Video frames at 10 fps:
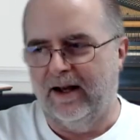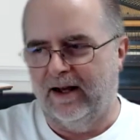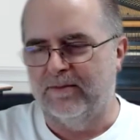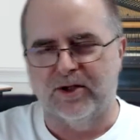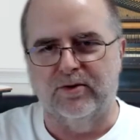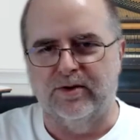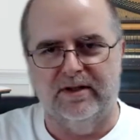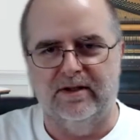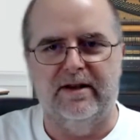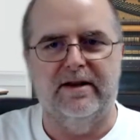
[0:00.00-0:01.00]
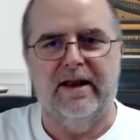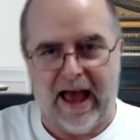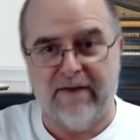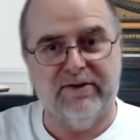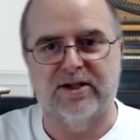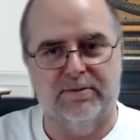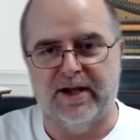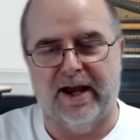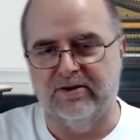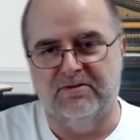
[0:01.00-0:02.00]
So having
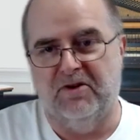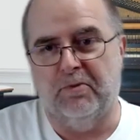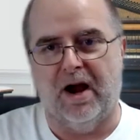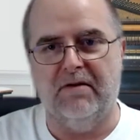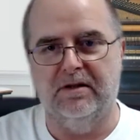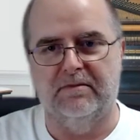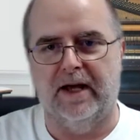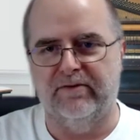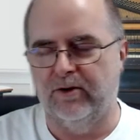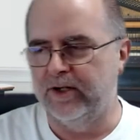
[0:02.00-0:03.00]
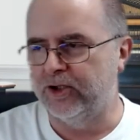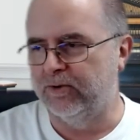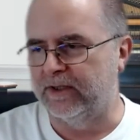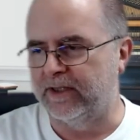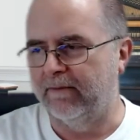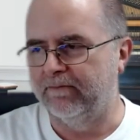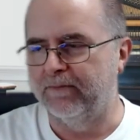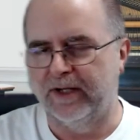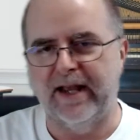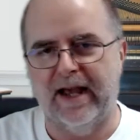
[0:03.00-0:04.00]
subtitles, no problem. I have no issue with that.
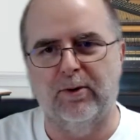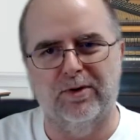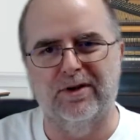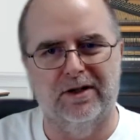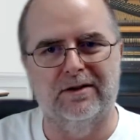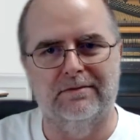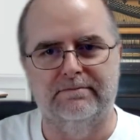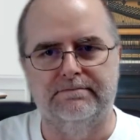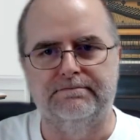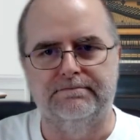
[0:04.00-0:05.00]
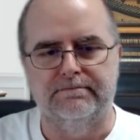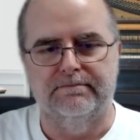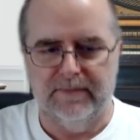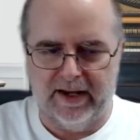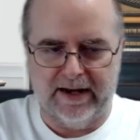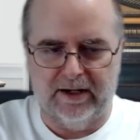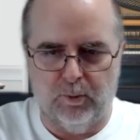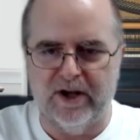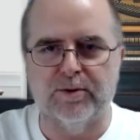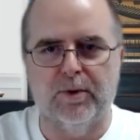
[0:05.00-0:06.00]
But yeah, they had to
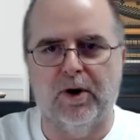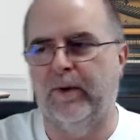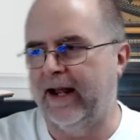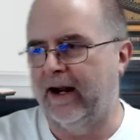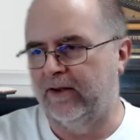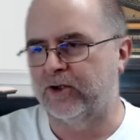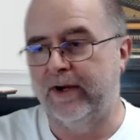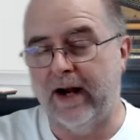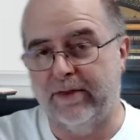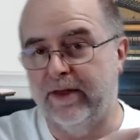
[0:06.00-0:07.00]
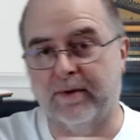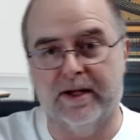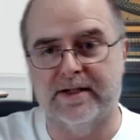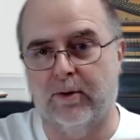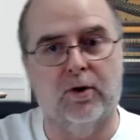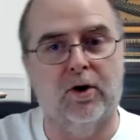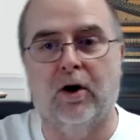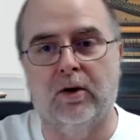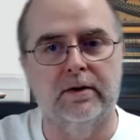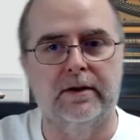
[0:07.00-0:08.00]
wedge them all the way down on the screen, I think, because they were
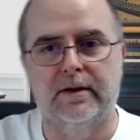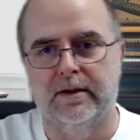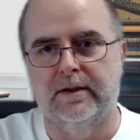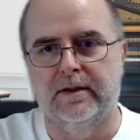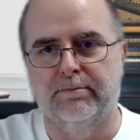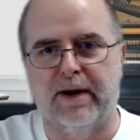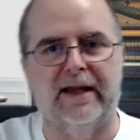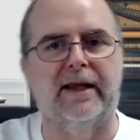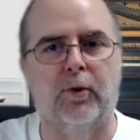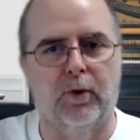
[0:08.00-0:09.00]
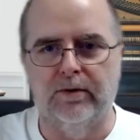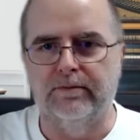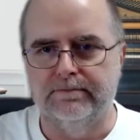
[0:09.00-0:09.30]
all bilingual.